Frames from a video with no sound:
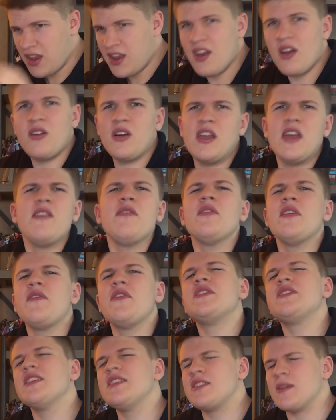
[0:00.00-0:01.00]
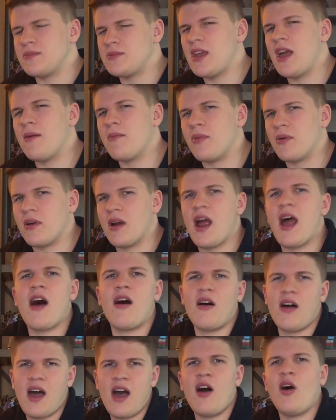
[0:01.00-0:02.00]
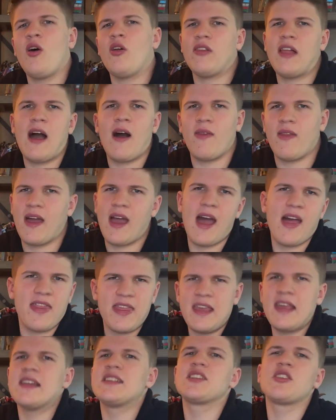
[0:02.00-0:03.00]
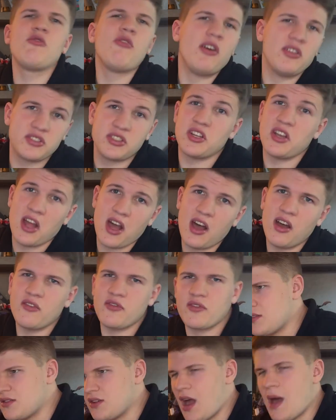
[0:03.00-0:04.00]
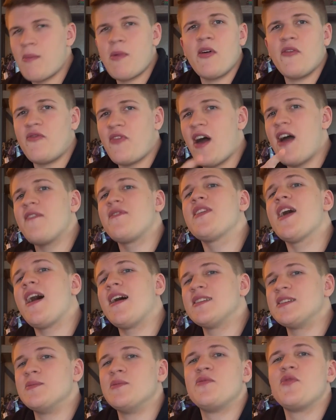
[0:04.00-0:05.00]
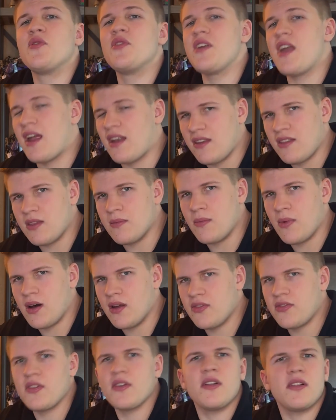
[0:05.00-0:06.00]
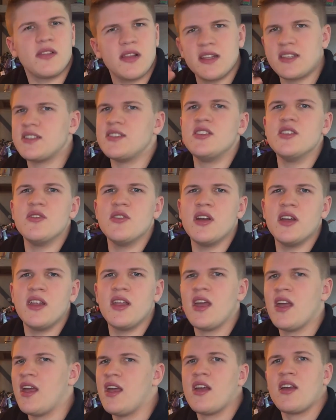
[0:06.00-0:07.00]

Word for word: You know, even if it's in September, I'll, I'll allow that. I think it's close enough. So how about 5,000 for the end of the month? Let's do it.